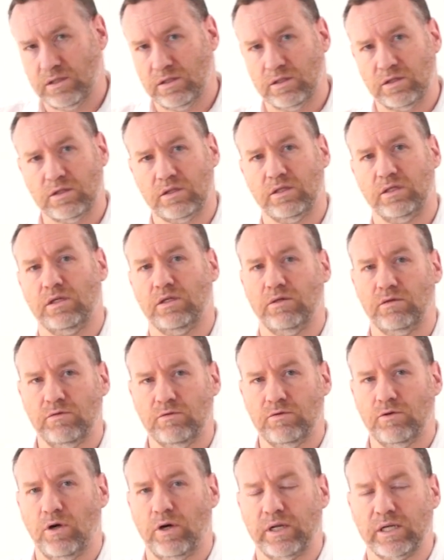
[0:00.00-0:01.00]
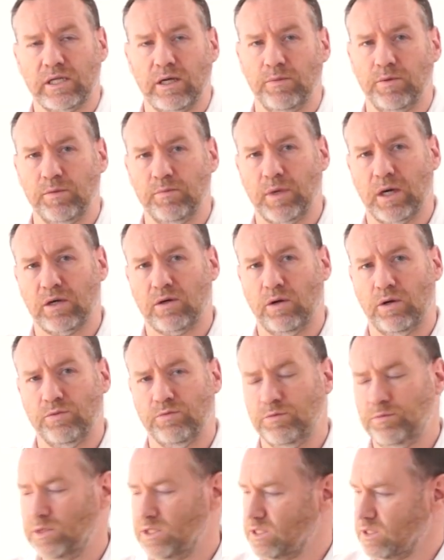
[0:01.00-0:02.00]
that the light coming back on
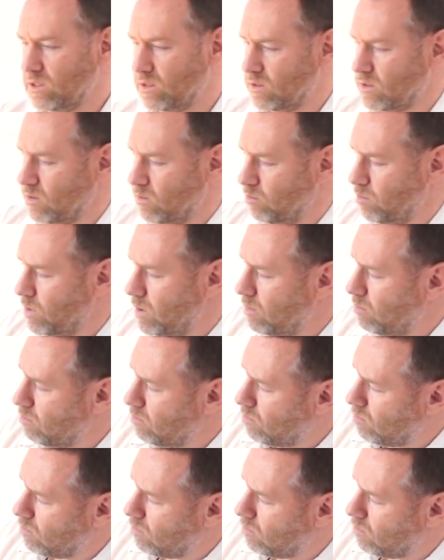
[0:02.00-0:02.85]
would be synced to the beep.